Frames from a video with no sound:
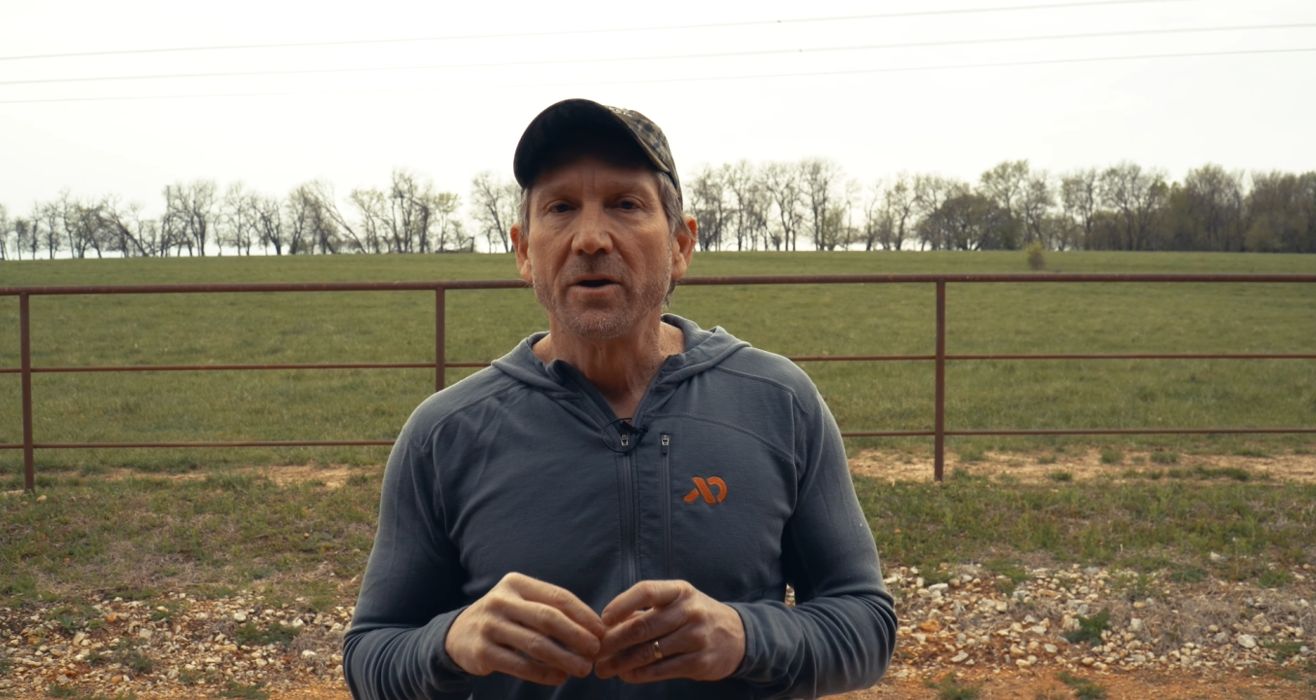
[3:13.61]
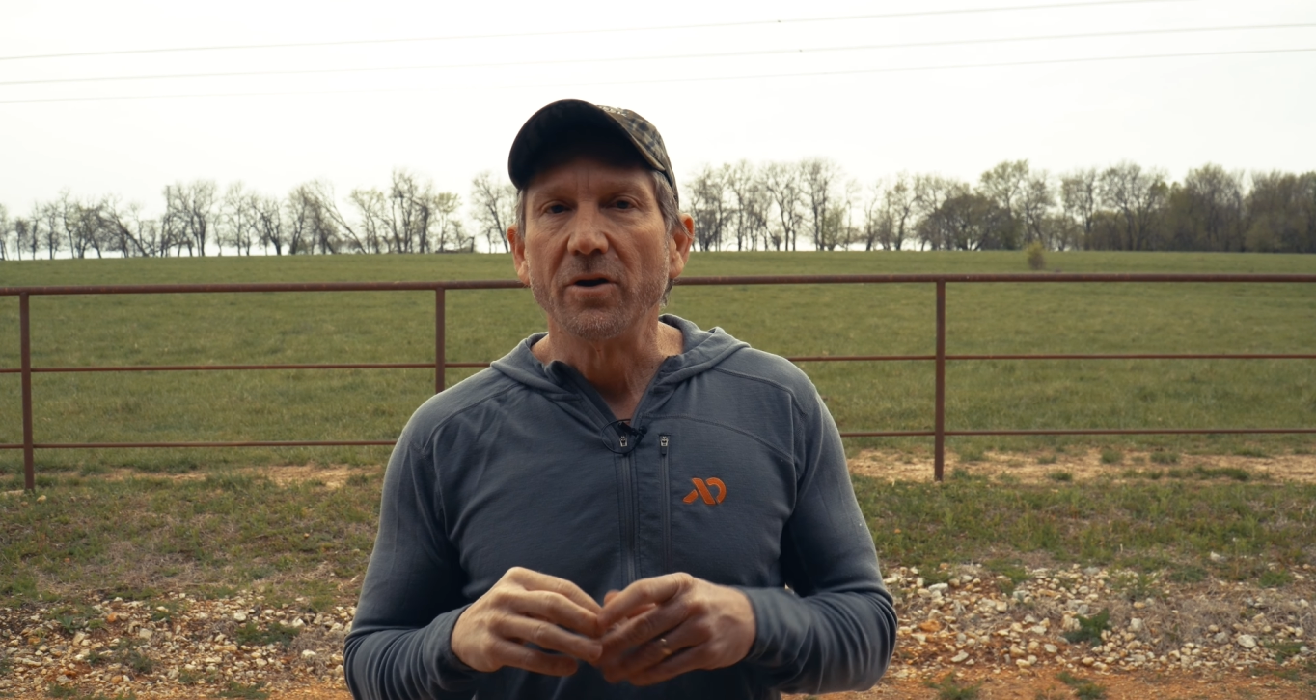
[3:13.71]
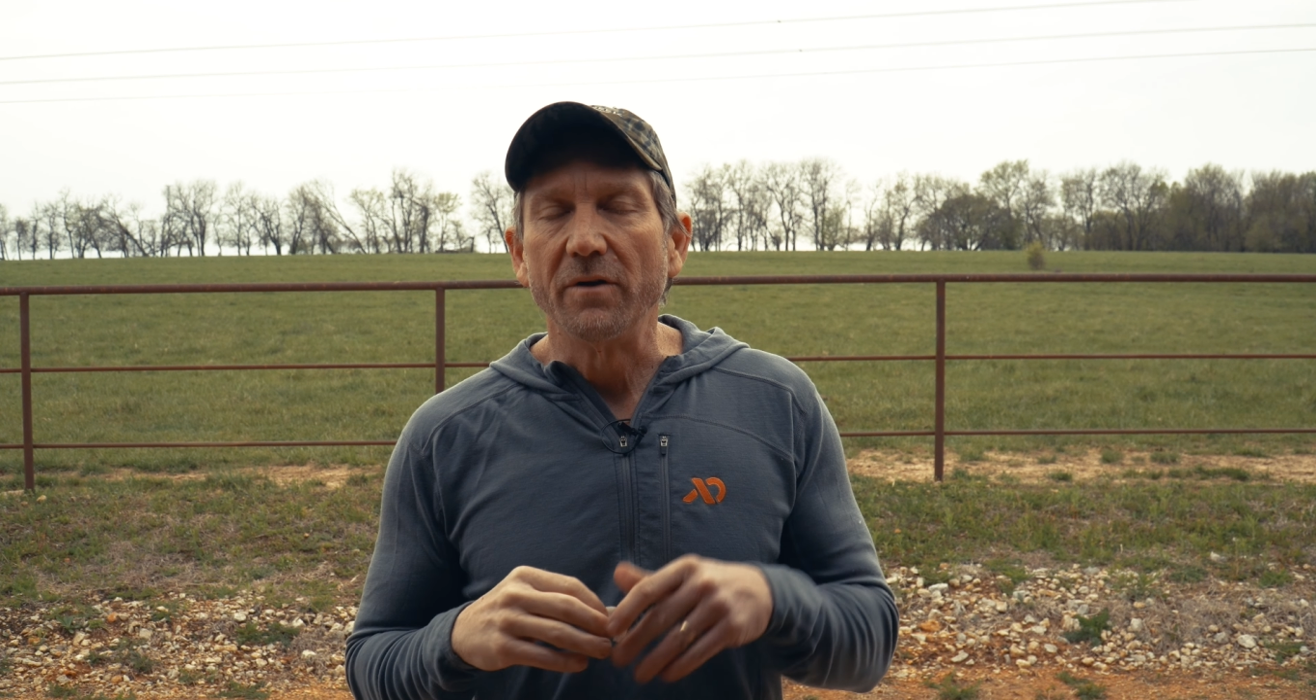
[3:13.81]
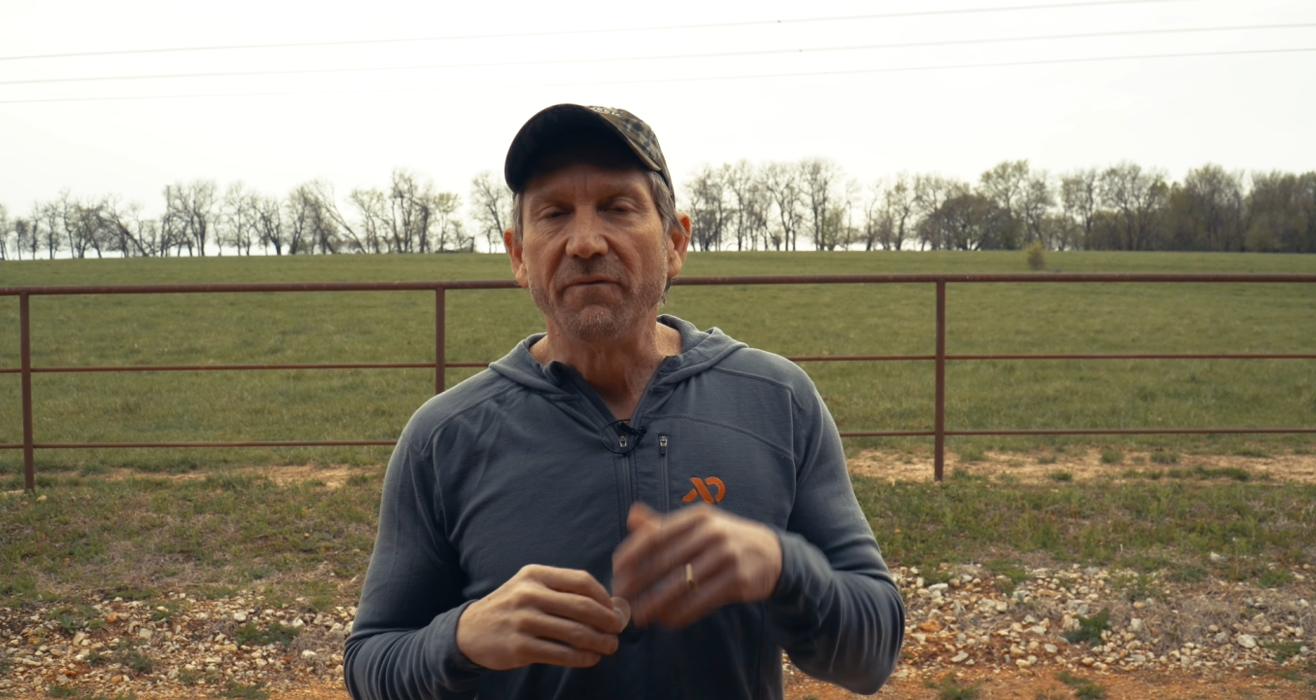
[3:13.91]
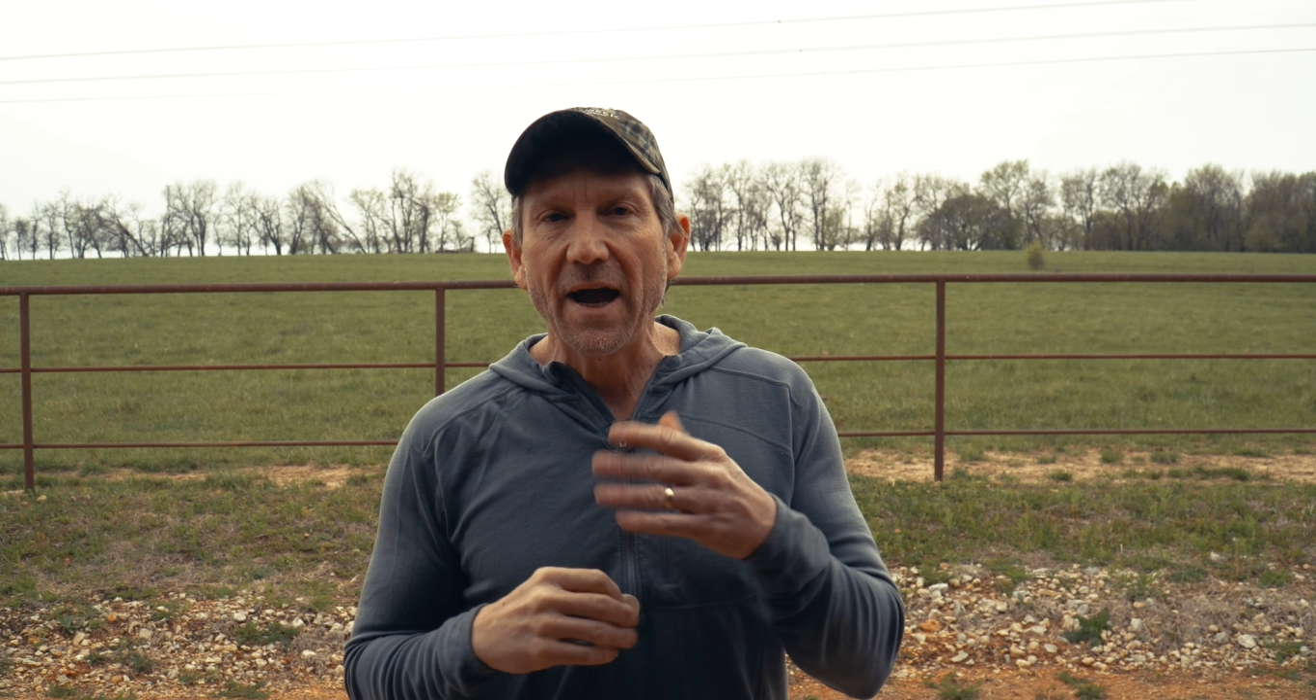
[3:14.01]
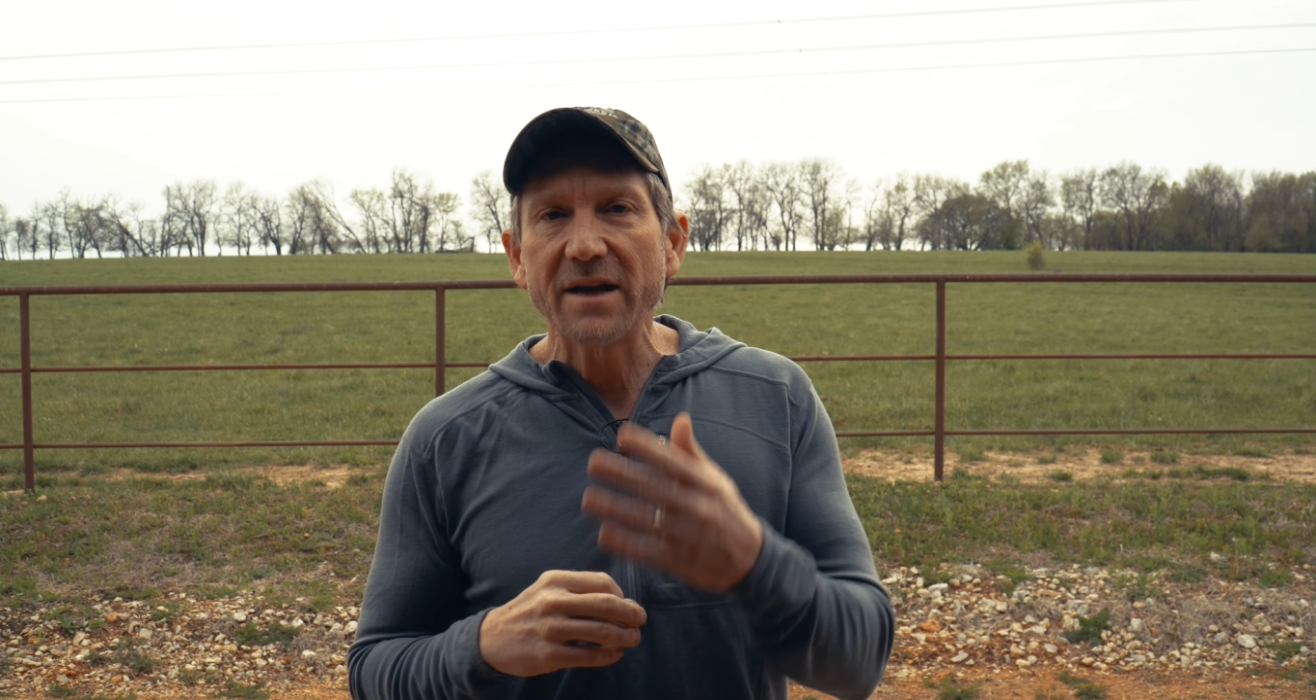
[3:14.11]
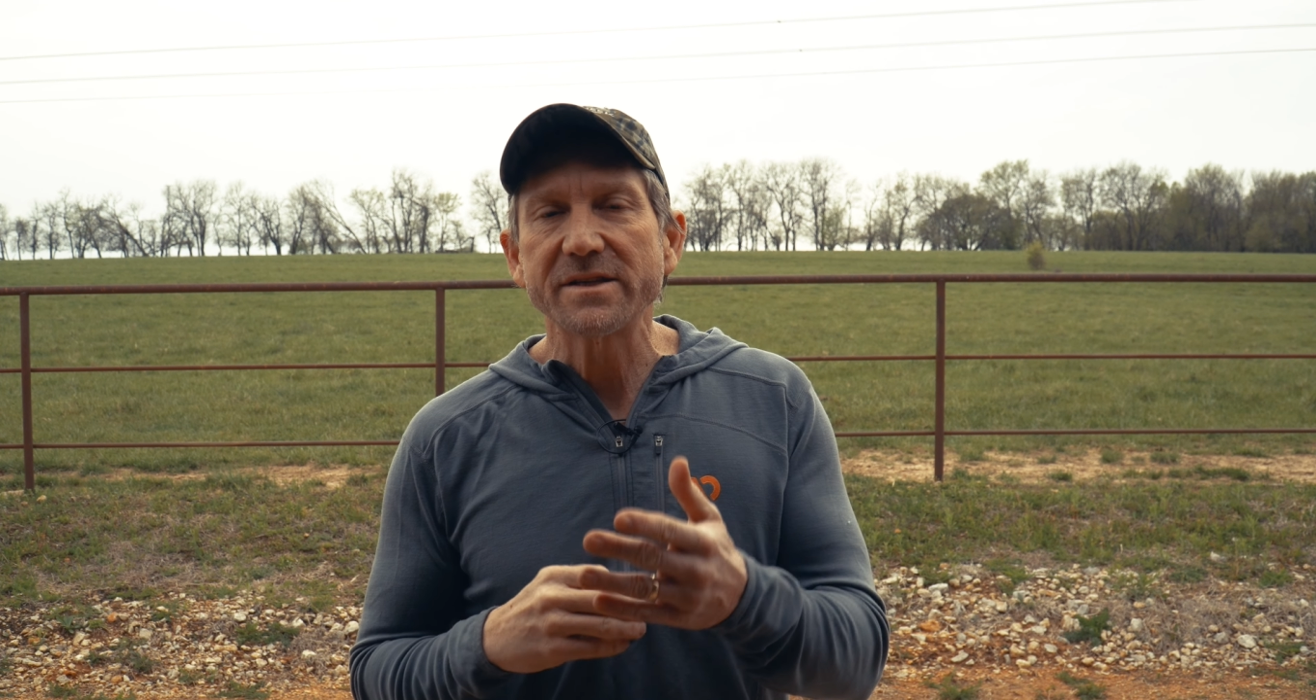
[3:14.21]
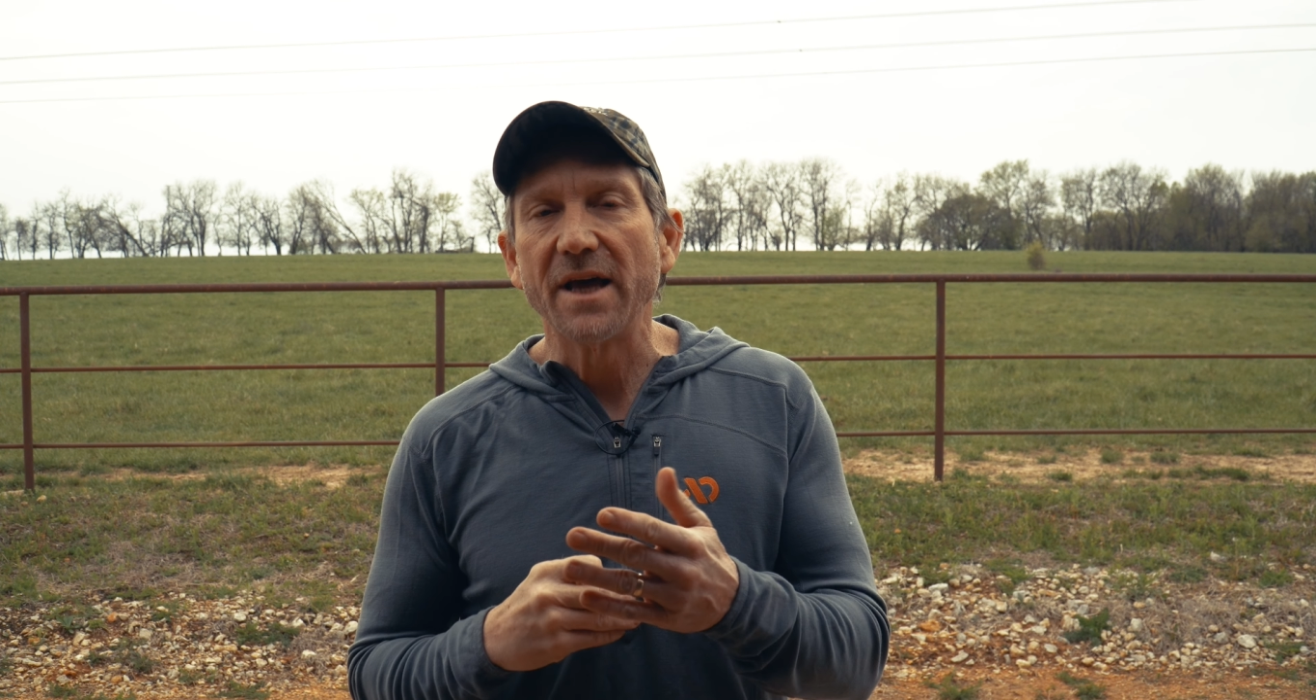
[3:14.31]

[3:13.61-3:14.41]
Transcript: To advance